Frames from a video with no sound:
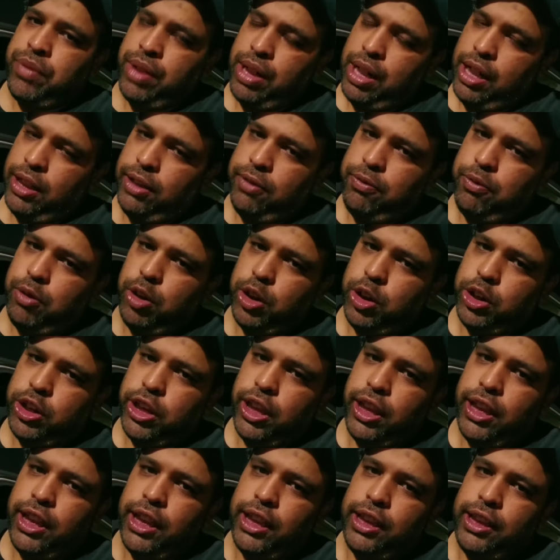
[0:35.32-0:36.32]

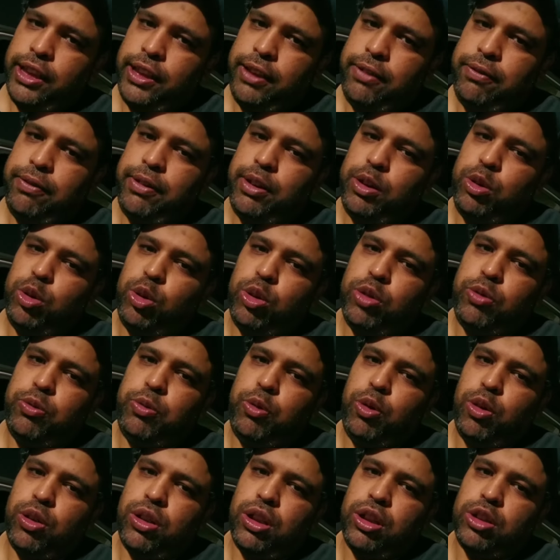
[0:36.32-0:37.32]
Unfortunately, we don't
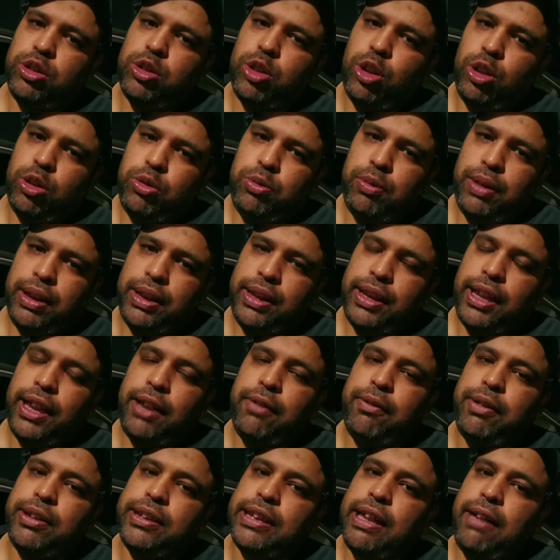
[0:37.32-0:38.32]
focus on one thing,
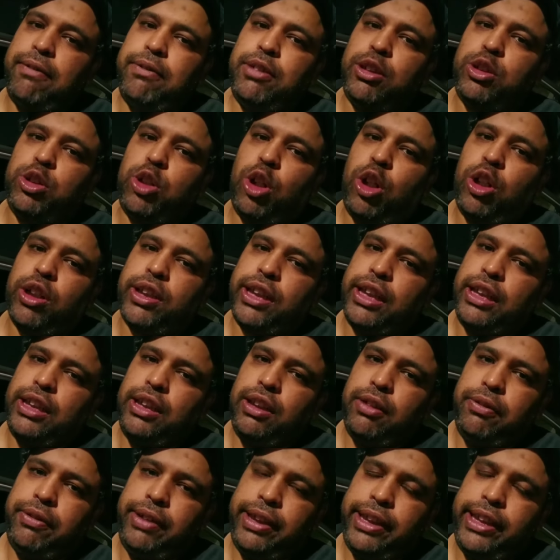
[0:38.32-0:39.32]
which I will talk in
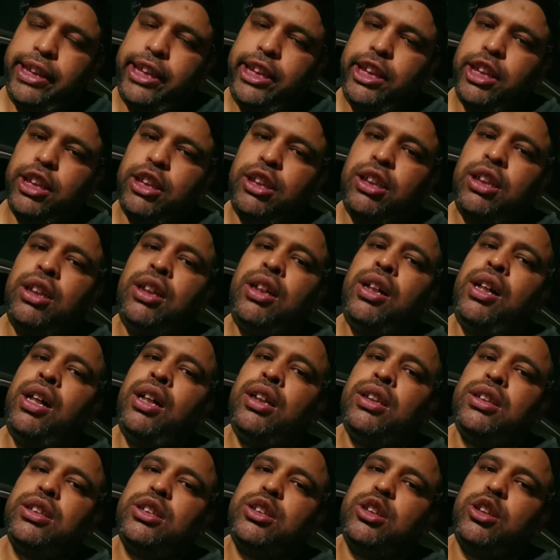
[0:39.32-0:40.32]
the video.
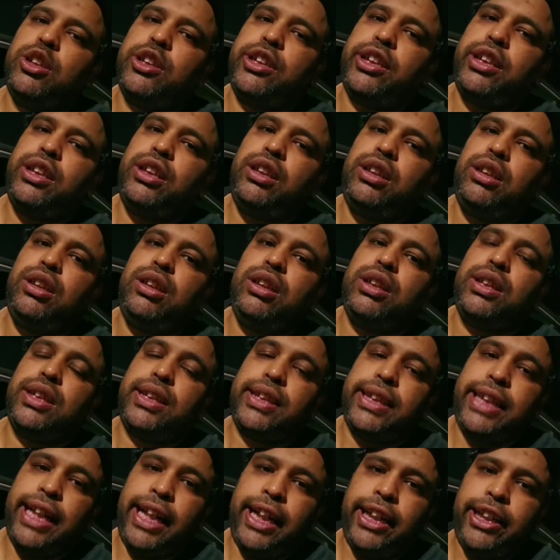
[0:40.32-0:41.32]
So
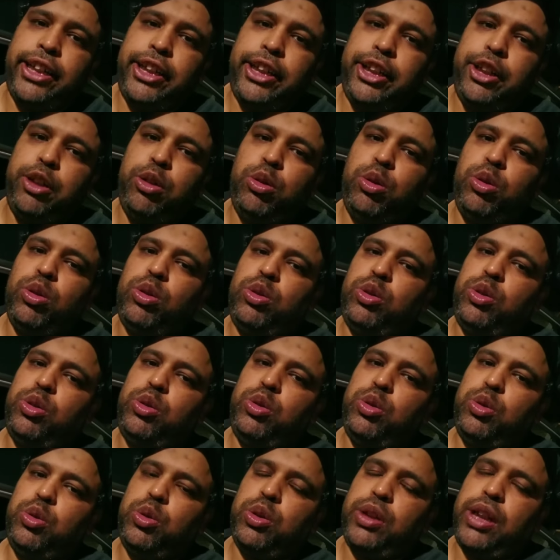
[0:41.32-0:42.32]
stay tuned
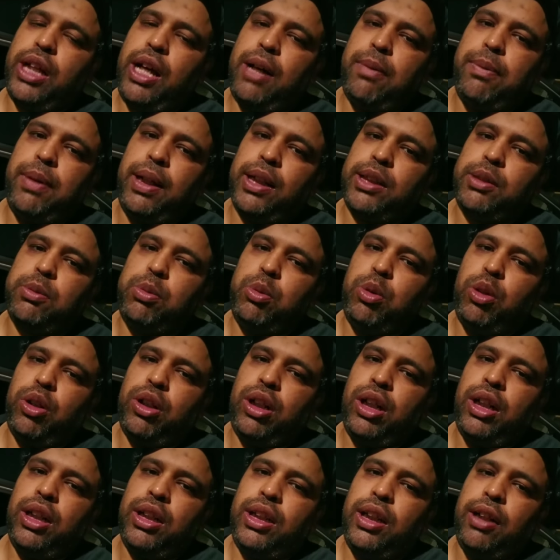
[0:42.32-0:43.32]
to Kiyama
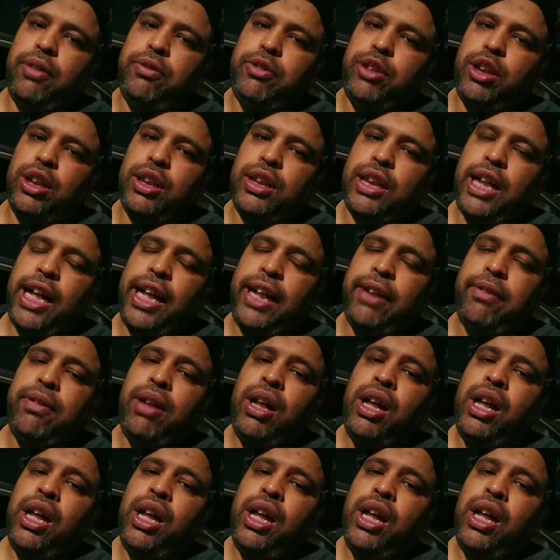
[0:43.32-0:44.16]
Explorer, love your life.